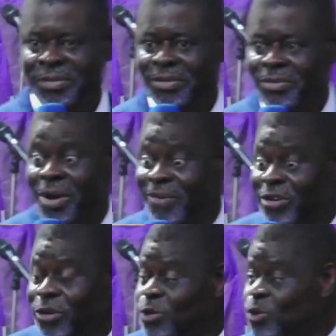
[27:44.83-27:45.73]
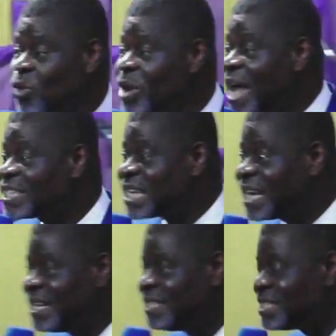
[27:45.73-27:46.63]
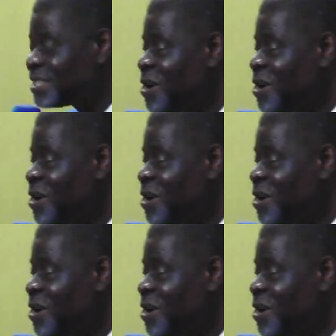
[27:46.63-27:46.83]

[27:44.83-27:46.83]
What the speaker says: When we're going to school, we had challenges.